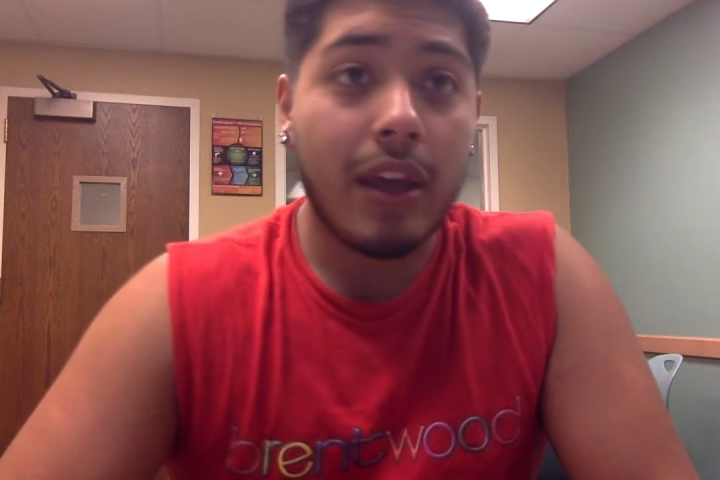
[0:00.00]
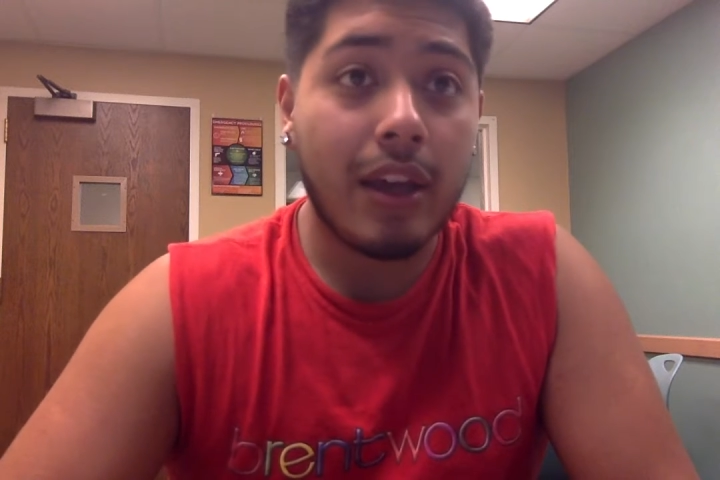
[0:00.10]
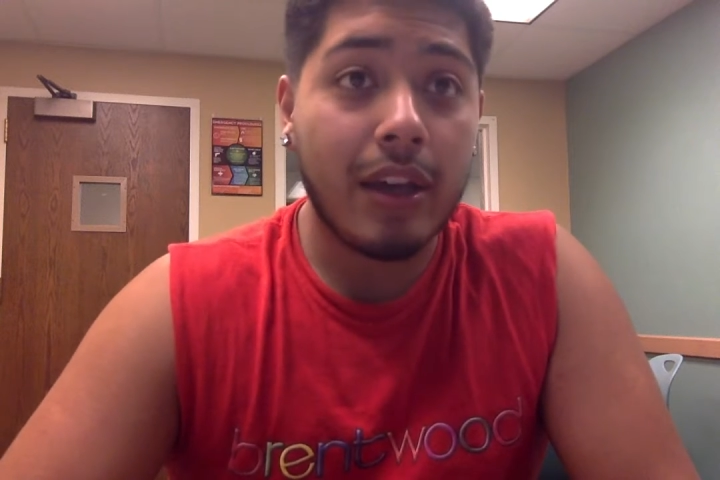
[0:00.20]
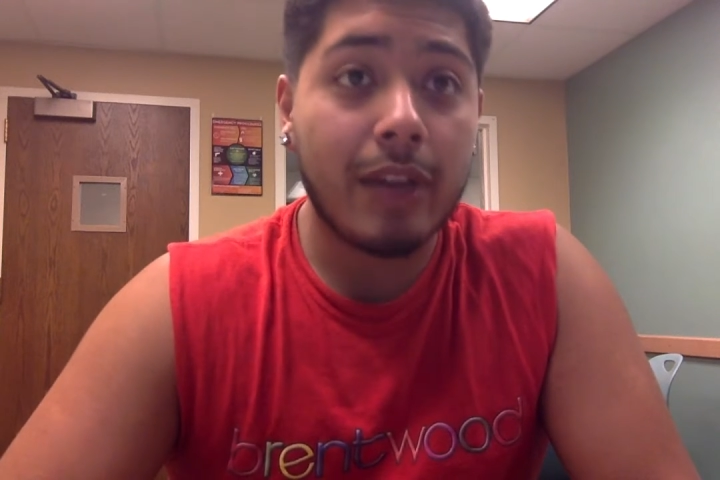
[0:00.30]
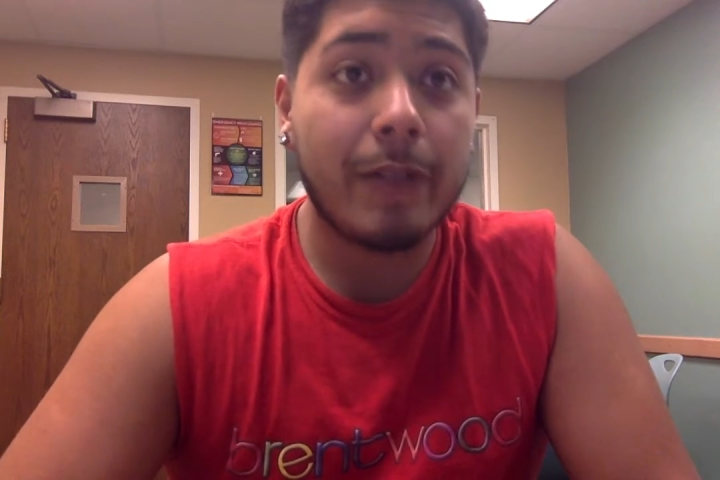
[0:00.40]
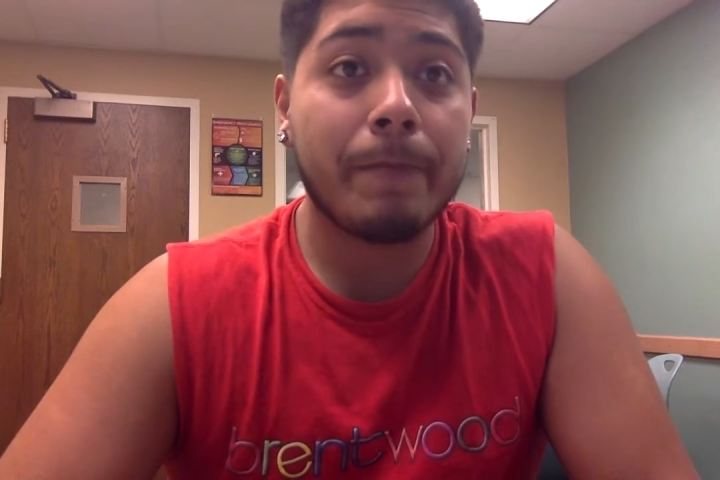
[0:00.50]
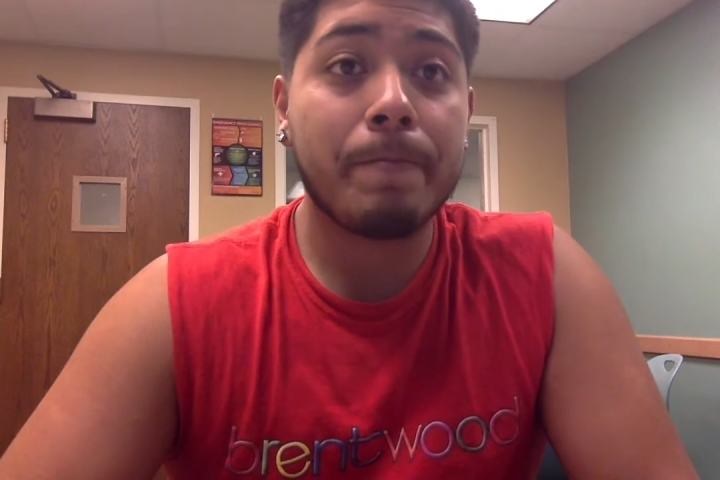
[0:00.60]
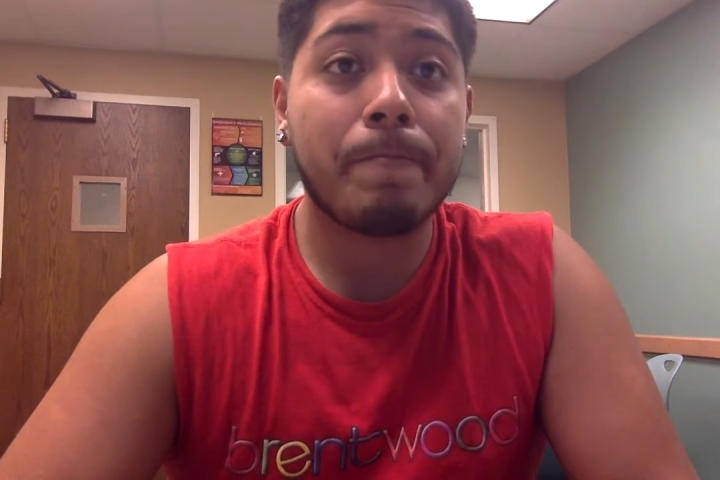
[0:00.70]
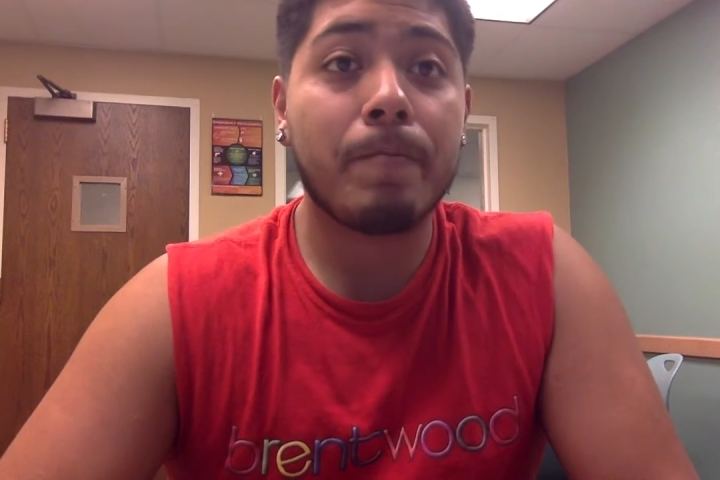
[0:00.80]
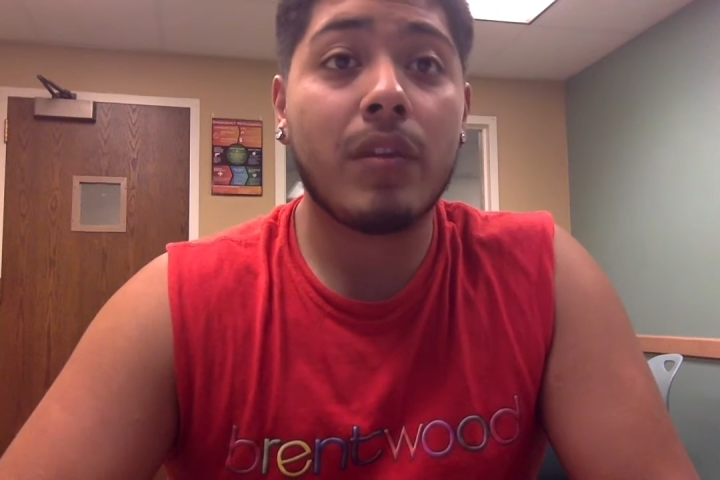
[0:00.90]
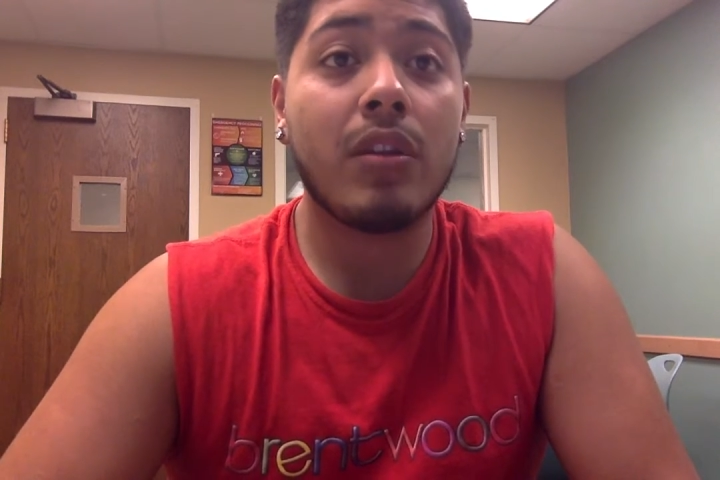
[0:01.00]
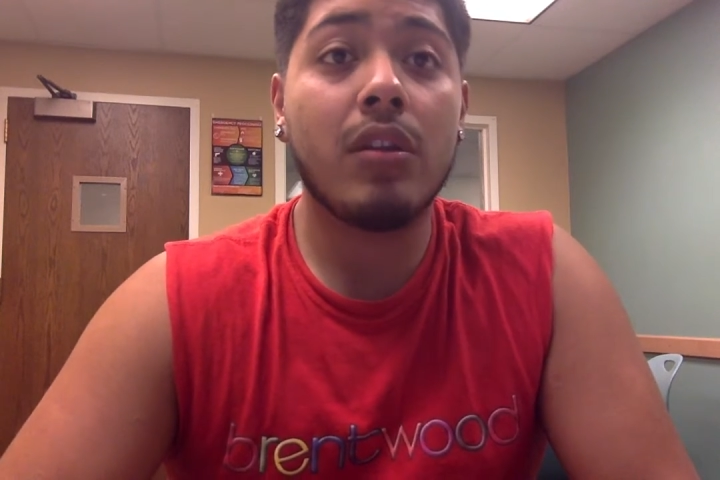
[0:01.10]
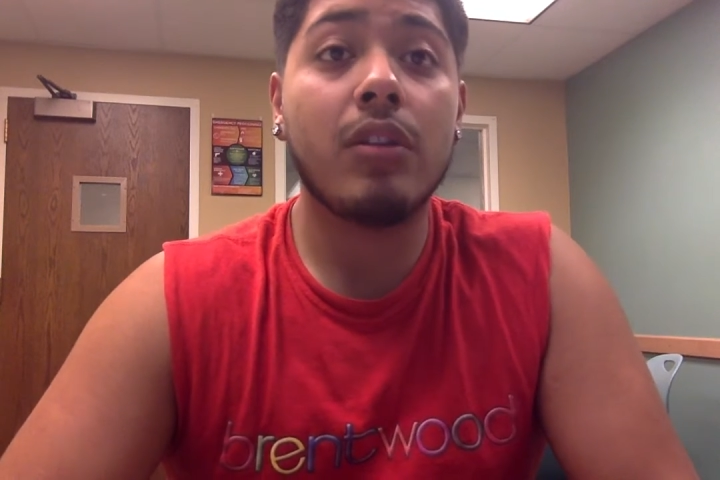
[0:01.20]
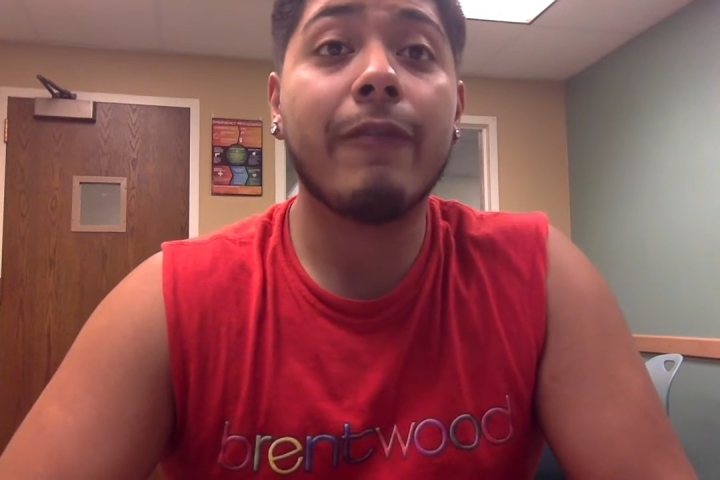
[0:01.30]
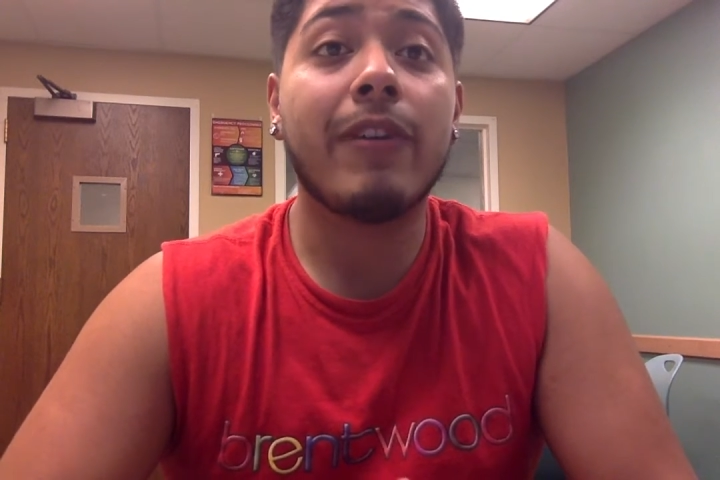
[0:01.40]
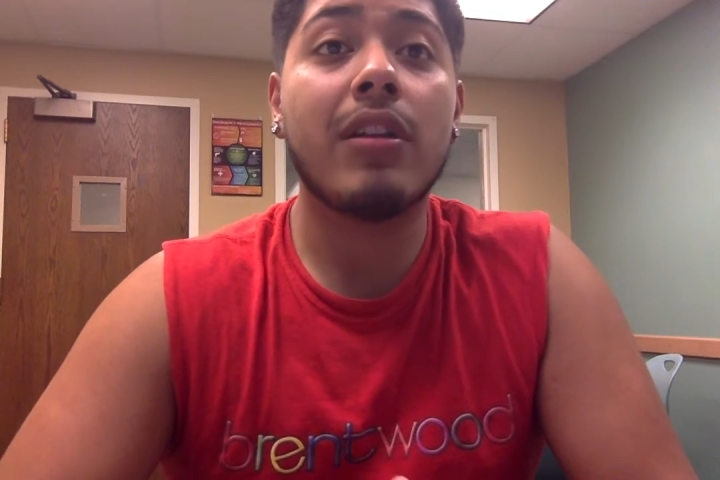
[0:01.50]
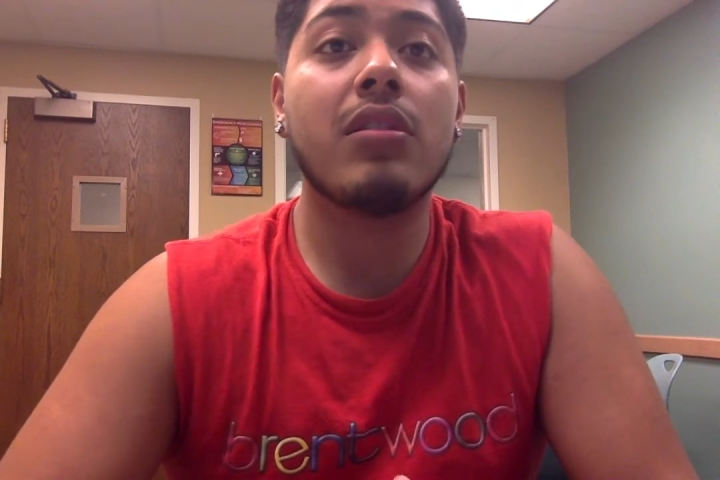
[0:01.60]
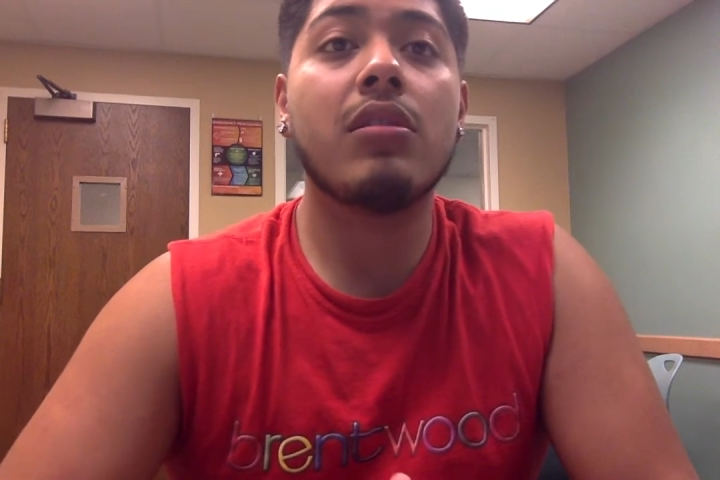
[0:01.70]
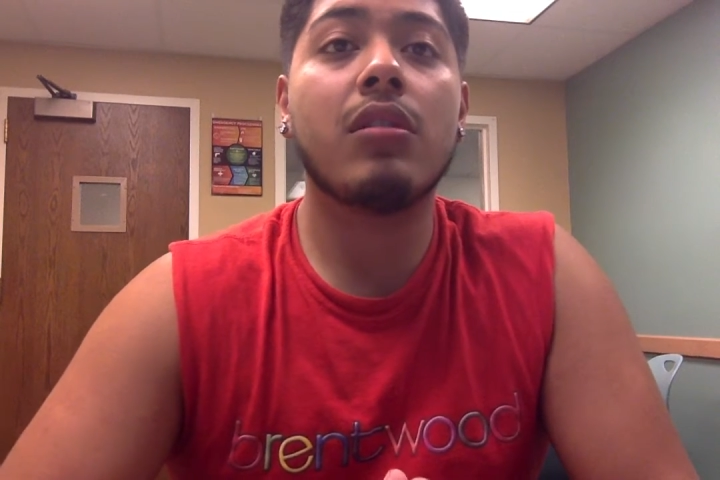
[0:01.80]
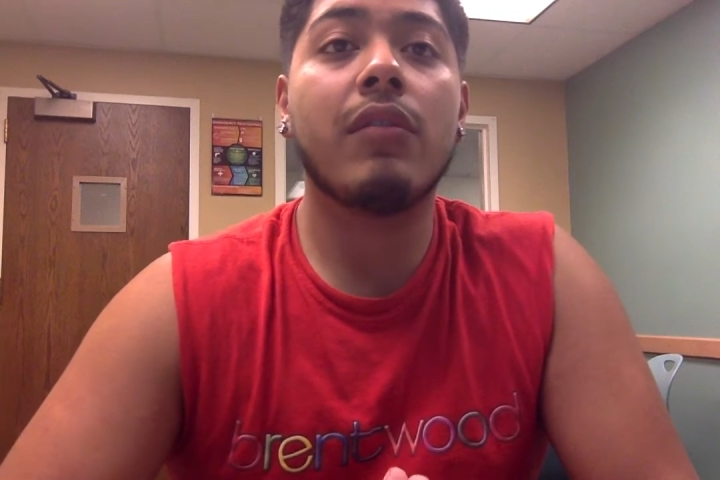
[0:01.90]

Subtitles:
And the defense